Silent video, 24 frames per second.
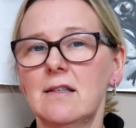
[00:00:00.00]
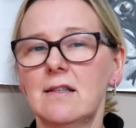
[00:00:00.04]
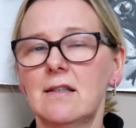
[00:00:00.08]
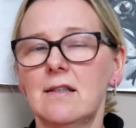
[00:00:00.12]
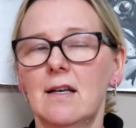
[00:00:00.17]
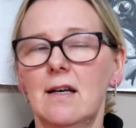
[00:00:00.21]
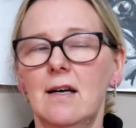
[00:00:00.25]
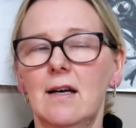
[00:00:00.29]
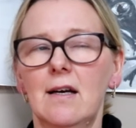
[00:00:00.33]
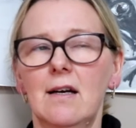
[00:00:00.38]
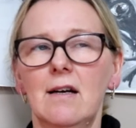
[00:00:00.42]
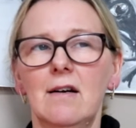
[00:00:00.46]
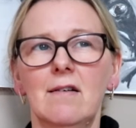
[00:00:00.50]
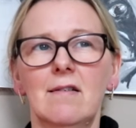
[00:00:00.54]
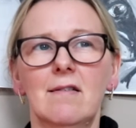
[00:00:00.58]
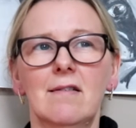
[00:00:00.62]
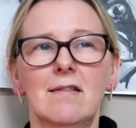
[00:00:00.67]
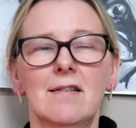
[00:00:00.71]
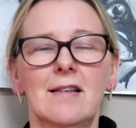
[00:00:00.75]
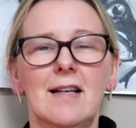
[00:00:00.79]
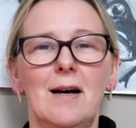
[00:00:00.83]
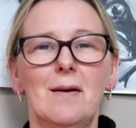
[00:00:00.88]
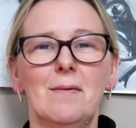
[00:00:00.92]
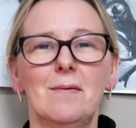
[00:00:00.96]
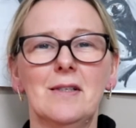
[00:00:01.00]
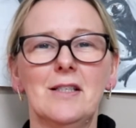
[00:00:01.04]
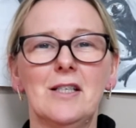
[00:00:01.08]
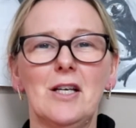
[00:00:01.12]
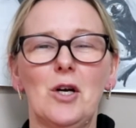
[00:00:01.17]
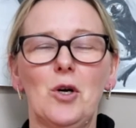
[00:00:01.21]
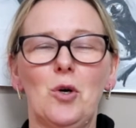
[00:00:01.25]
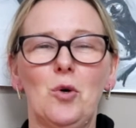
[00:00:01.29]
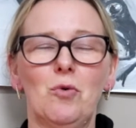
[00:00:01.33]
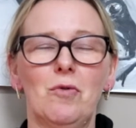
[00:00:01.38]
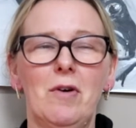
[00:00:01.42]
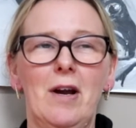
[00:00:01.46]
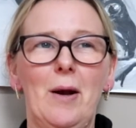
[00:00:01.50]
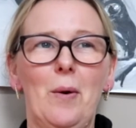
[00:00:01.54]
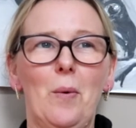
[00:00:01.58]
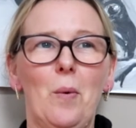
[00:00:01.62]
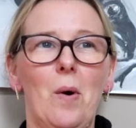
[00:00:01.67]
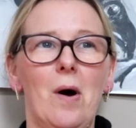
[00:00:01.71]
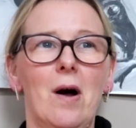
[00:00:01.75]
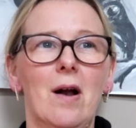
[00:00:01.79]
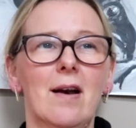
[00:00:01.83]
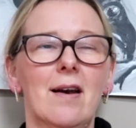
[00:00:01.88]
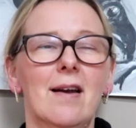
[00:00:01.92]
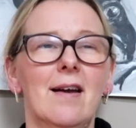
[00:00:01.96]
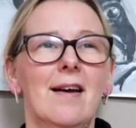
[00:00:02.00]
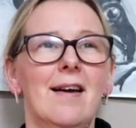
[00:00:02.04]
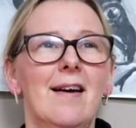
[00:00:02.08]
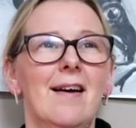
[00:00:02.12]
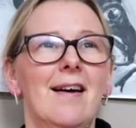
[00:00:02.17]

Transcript: so that was a great one.